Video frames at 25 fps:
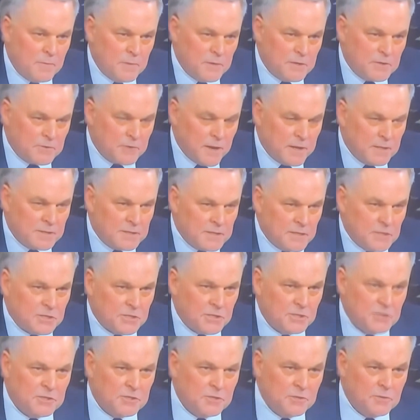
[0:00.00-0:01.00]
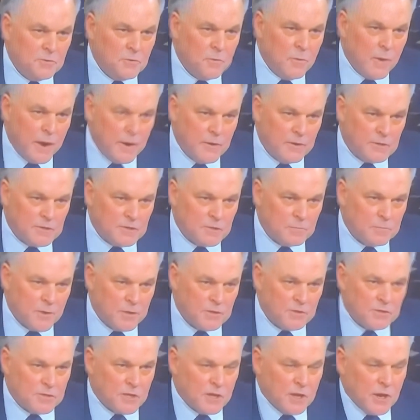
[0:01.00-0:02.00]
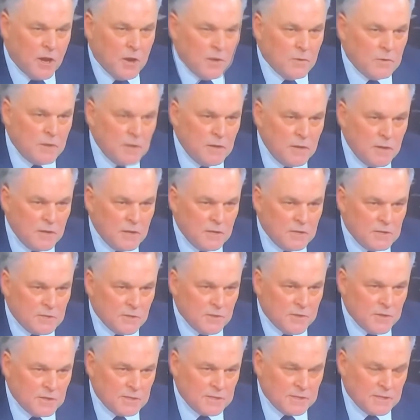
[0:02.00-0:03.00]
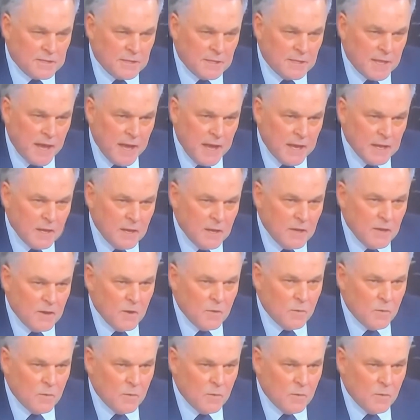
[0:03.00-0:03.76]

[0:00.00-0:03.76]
we transition to where it's supposed to go. So there's a delay.